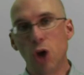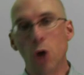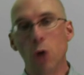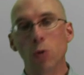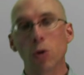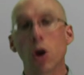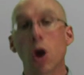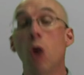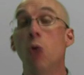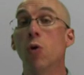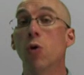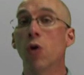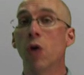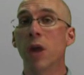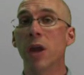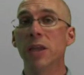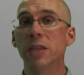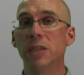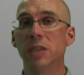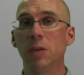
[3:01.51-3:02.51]
Don't go
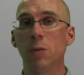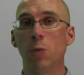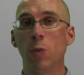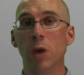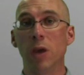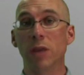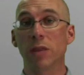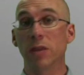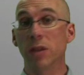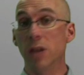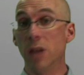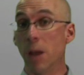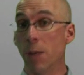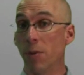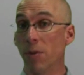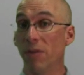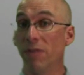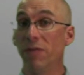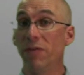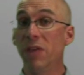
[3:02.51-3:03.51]
crazy with the
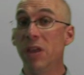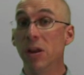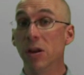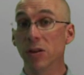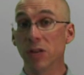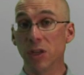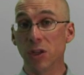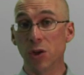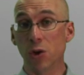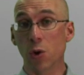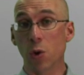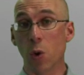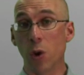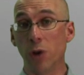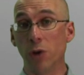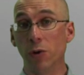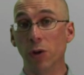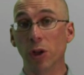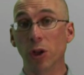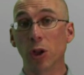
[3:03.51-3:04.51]
number of fields that you're
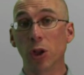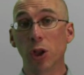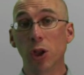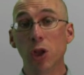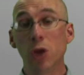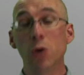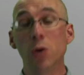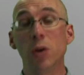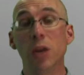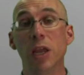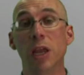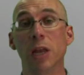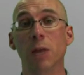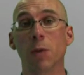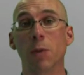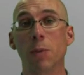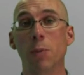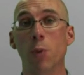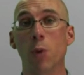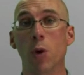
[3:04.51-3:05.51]
going to include in a
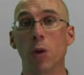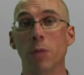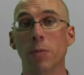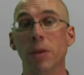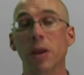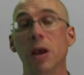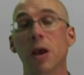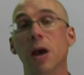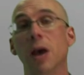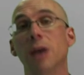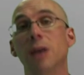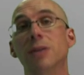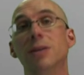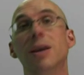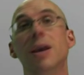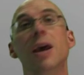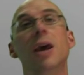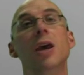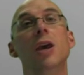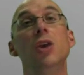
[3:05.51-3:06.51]
report,
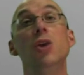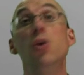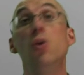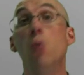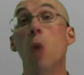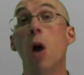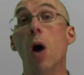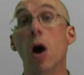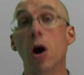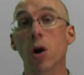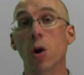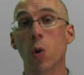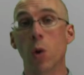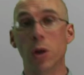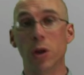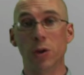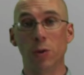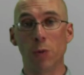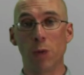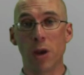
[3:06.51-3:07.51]
because you are
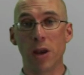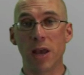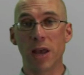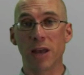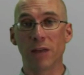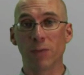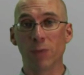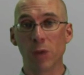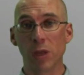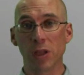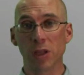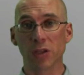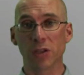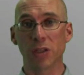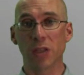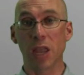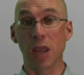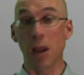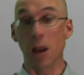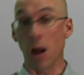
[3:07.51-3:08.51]
going to run out of real
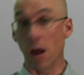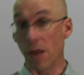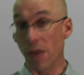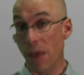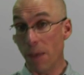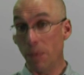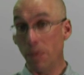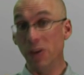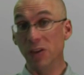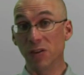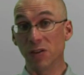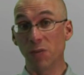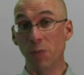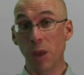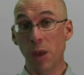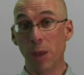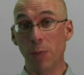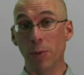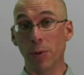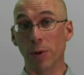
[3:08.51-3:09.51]
estate on that piece of
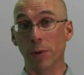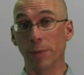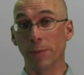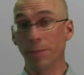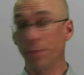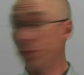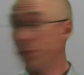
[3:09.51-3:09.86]
paper.